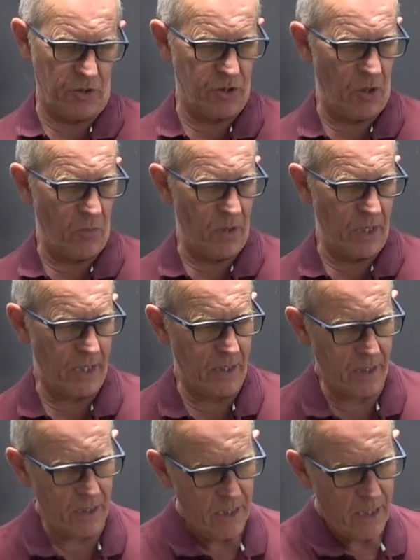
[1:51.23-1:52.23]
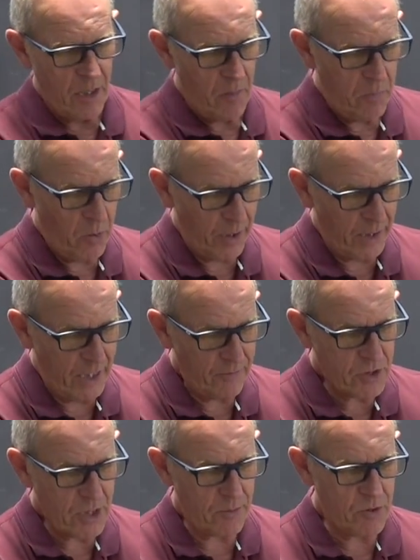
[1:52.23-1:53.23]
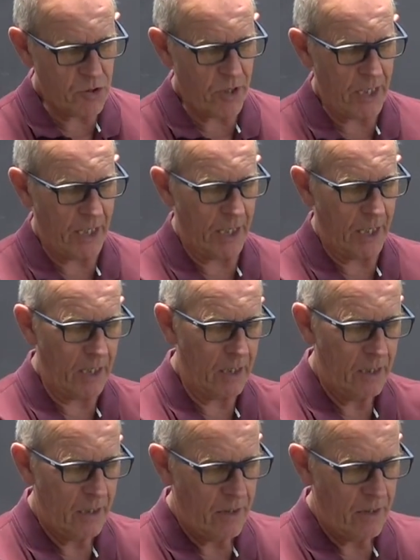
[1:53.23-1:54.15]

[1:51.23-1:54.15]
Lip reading: So we're going to put enough substrate in here